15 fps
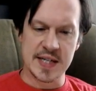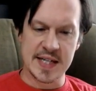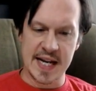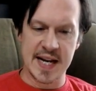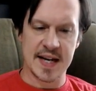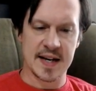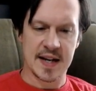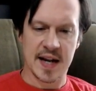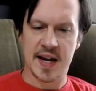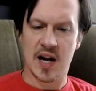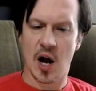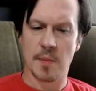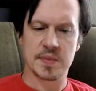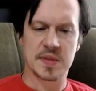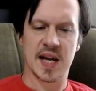day and night
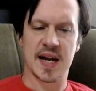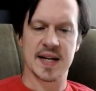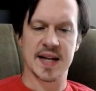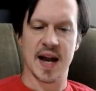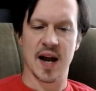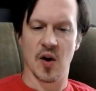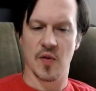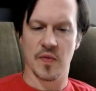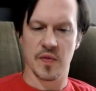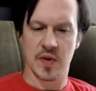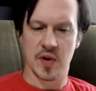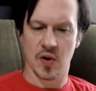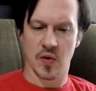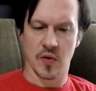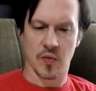upside down," the
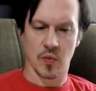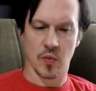earth